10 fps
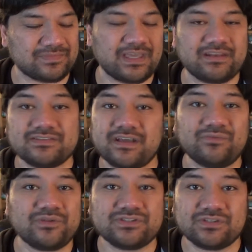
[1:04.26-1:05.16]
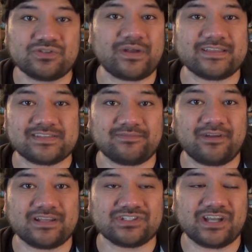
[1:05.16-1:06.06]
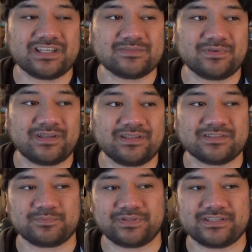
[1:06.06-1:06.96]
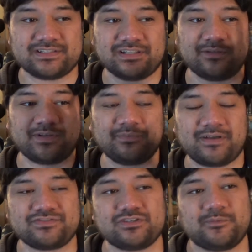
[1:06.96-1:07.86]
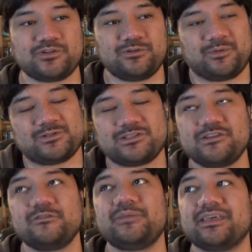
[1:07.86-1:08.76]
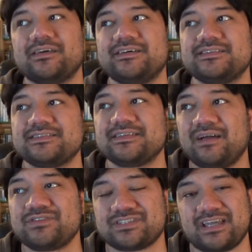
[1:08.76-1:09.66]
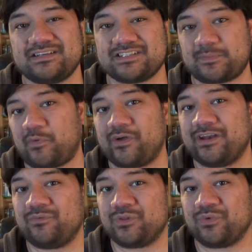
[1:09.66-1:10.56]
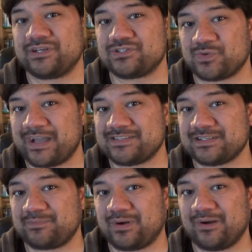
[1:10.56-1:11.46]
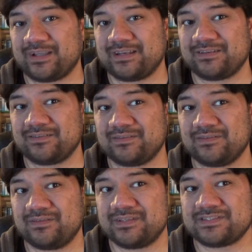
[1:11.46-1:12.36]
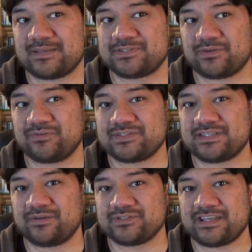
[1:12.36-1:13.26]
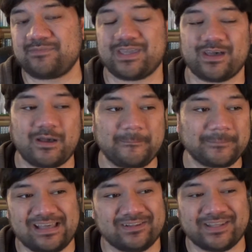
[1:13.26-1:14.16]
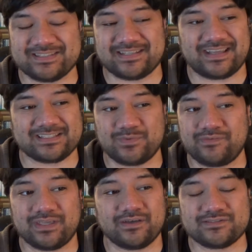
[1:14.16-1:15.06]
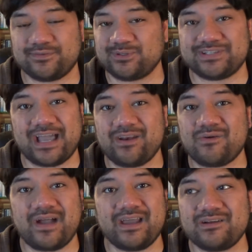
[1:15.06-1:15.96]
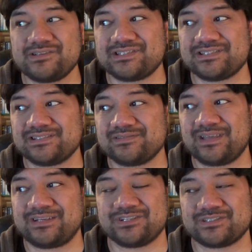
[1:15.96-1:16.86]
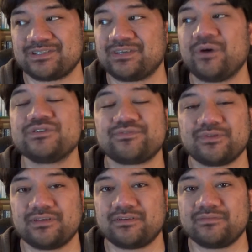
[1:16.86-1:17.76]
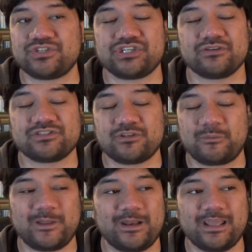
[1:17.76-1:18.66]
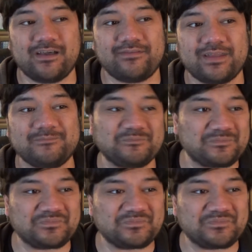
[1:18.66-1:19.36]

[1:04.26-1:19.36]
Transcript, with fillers: kind of done with the Jurassic franchise, but it's placed a little bit above Super Troopers two because I'm just kind of disappointed with what Jurassic Park and its subsequent sequels have become. Unless the next movie goes full Dino Riders and just goes for the sheer stupidity of it,